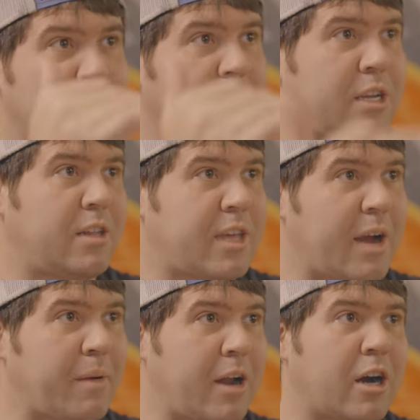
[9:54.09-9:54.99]
talking to the
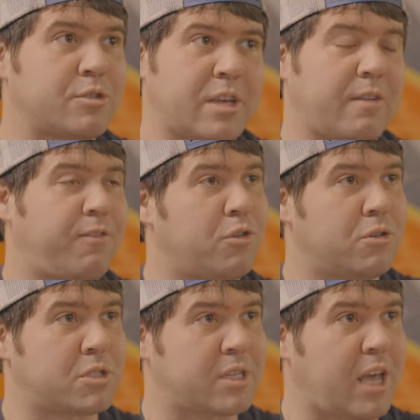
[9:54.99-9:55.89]
camera. And ours was like
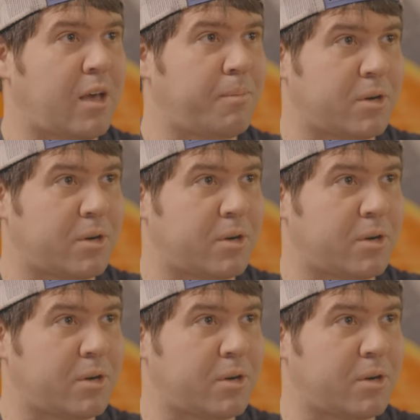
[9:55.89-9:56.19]
full scale